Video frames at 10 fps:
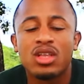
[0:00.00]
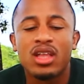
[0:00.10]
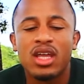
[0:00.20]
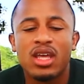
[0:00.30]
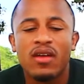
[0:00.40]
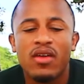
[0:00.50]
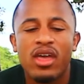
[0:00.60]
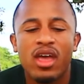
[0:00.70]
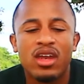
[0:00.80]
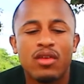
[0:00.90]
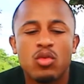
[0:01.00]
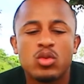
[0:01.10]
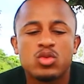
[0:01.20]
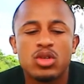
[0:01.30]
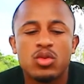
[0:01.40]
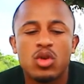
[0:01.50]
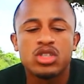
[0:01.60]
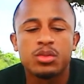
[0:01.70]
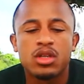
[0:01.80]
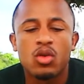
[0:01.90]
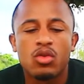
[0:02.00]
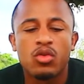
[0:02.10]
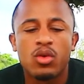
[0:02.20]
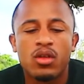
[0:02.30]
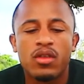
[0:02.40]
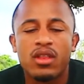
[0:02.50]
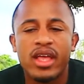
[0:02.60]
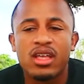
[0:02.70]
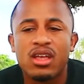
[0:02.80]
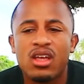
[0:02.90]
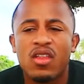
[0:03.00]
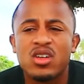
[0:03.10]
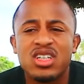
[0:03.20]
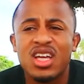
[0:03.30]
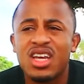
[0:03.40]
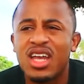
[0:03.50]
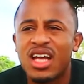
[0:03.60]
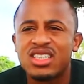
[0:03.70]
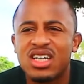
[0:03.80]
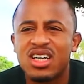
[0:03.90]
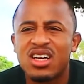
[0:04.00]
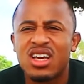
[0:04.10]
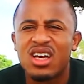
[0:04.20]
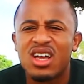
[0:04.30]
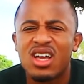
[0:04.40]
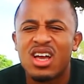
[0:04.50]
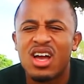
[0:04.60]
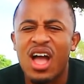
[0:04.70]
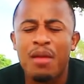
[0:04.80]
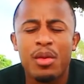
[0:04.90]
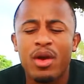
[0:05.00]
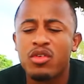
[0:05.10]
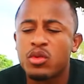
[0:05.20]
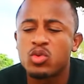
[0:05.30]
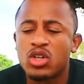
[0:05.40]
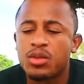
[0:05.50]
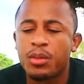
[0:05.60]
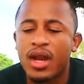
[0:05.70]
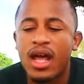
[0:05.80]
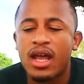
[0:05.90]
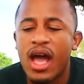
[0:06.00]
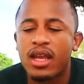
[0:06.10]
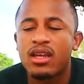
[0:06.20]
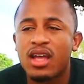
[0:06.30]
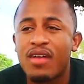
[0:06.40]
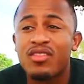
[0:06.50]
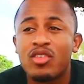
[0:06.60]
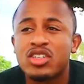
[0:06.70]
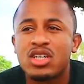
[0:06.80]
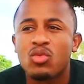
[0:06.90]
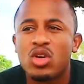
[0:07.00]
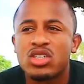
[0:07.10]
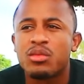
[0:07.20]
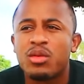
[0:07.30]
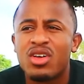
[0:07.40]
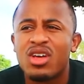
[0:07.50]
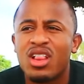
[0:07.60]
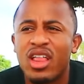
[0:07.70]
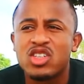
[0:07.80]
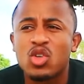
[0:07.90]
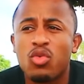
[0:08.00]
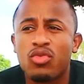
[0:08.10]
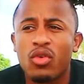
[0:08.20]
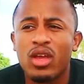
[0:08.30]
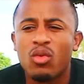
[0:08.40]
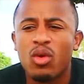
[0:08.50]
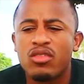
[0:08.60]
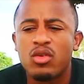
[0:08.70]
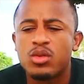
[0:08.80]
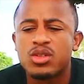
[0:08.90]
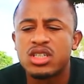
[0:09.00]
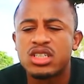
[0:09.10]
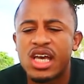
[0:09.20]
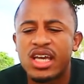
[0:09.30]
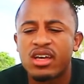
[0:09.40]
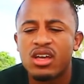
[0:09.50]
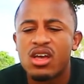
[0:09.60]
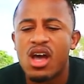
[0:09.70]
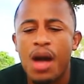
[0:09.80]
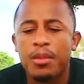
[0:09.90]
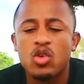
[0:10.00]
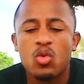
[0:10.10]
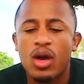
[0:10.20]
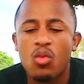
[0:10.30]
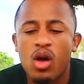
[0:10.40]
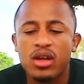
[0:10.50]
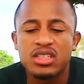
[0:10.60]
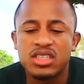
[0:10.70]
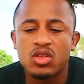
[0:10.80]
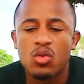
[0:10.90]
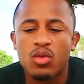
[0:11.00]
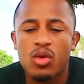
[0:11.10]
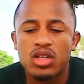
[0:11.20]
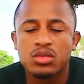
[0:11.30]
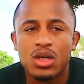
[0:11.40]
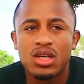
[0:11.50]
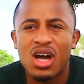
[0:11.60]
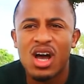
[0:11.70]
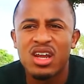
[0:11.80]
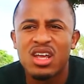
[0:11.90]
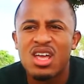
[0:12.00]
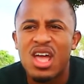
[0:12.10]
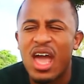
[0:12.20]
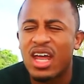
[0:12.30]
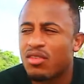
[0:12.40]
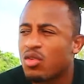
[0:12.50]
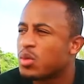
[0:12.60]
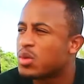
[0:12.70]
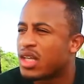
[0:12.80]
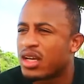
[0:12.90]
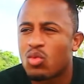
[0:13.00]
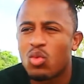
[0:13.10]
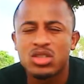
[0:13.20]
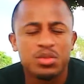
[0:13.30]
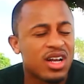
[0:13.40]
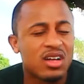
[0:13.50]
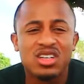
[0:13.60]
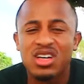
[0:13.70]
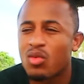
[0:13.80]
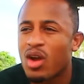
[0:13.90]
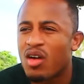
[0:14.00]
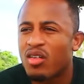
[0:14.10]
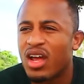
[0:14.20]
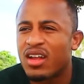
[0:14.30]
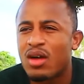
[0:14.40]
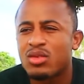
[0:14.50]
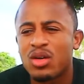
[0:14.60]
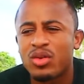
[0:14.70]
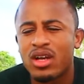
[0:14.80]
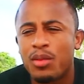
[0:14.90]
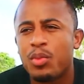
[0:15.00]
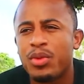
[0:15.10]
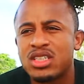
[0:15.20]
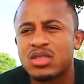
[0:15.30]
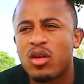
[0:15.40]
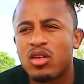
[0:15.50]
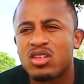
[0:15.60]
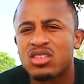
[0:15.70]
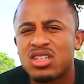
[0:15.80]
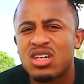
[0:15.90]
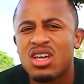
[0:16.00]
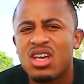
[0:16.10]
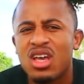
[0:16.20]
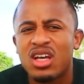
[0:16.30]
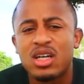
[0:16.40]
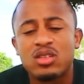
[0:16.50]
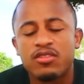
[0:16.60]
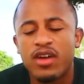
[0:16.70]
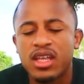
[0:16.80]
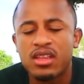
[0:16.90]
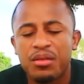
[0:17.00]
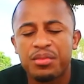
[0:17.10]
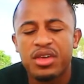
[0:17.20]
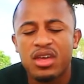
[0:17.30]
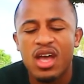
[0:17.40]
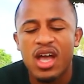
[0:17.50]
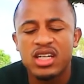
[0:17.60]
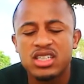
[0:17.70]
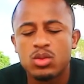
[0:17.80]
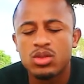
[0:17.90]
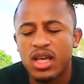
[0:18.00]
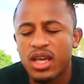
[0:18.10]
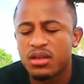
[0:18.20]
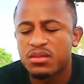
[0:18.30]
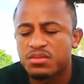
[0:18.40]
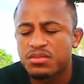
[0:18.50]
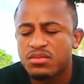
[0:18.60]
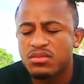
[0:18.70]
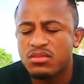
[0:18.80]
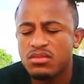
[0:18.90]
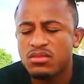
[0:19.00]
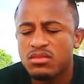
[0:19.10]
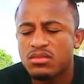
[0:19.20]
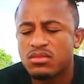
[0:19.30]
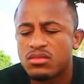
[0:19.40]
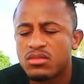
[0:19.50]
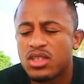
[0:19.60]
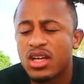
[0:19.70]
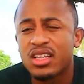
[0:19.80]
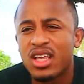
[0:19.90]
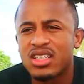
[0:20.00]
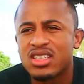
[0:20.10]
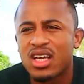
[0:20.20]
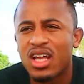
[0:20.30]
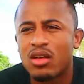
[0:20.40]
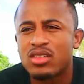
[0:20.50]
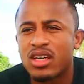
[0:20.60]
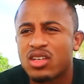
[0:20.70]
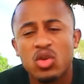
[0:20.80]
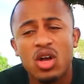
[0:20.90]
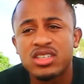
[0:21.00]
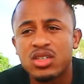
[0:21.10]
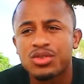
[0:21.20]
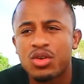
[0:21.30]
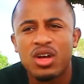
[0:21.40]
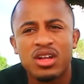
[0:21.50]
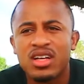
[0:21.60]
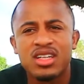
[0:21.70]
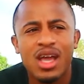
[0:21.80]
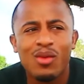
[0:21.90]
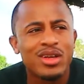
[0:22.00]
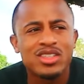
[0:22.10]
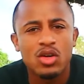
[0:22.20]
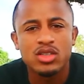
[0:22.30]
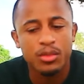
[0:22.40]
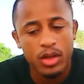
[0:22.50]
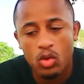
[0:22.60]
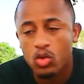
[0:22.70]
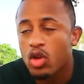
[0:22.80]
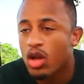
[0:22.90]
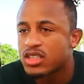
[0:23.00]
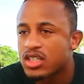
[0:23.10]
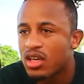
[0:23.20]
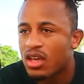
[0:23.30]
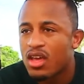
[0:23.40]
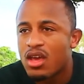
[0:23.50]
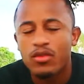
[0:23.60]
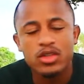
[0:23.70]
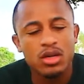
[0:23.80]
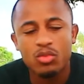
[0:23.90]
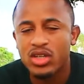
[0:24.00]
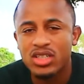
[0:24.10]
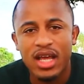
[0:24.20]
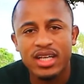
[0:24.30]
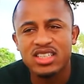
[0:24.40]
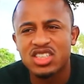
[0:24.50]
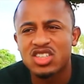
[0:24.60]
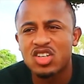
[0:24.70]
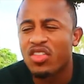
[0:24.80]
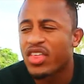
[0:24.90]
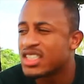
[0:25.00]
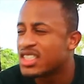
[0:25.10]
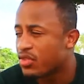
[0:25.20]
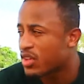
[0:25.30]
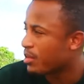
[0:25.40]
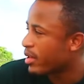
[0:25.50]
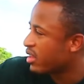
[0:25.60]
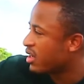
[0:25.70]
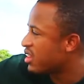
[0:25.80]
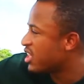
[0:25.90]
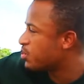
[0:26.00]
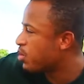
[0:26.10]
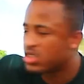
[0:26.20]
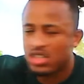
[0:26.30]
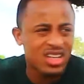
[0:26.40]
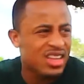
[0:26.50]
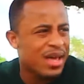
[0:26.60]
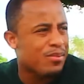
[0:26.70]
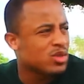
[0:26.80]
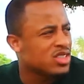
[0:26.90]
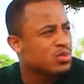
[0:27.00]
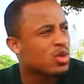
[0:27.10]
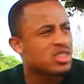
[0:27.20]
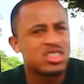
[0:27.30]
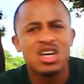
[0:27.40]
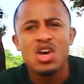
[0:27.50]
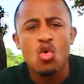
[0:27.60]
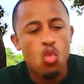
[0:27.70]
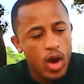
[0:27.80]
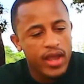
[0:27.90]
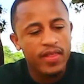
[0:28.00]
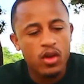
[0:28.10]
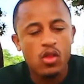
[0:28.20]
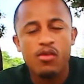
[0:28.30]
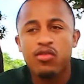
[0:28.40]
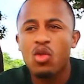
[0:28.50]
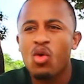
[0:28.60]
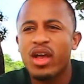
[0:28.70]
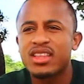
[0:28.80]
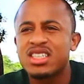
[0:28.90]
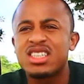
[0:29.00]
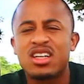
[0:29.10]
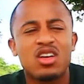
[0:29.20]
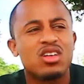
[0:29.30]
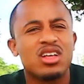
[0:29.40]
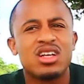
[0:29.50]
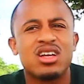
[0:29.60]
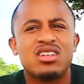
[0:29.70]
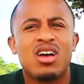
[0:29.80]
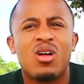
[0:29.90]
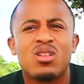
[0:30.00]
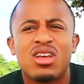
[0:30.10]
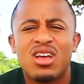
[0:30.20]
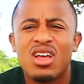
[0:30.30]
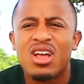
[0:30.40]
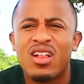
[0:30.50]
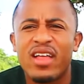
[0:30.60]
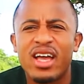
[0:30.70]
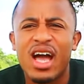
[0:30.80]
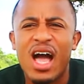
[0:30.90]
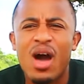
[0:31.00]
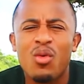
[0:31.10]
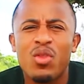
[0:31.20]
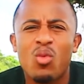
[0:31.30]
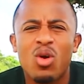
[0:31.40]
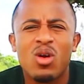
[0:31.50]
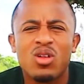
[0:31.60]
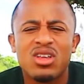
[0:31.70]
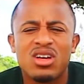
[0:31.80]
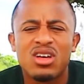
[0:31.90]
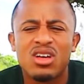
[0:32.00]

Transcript: with the lady, and everyone was really worshiping the Lord for real. The like, there was a lady dancing. I remember everyone was worshiping, but I, I didn't. I've never seen worship like so free, where everyone was just like, "I'm gonna do what I want" because there's no one around. It's me and God. And everyone was like worshiping. And I was looking around, and I was there with a couple business partners because I was inviting them, and she was like, "Look at this," and I was like, "Do y'all see what's going on?" And they're like, "Yeah, we in church," and I'm like, "No, do y'all see?" for some reason I just saw things differently. I'm like, look at this person, look at that person. This person's wailing on the floor. This is an adult. Like, how in the world